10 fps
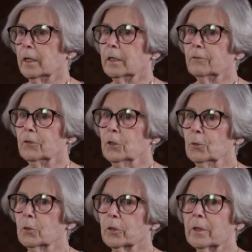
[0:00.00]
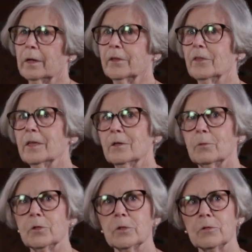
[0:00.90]
if you were, I think
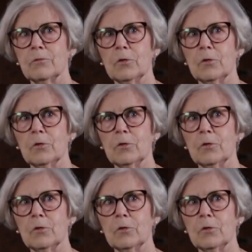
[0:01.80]
it was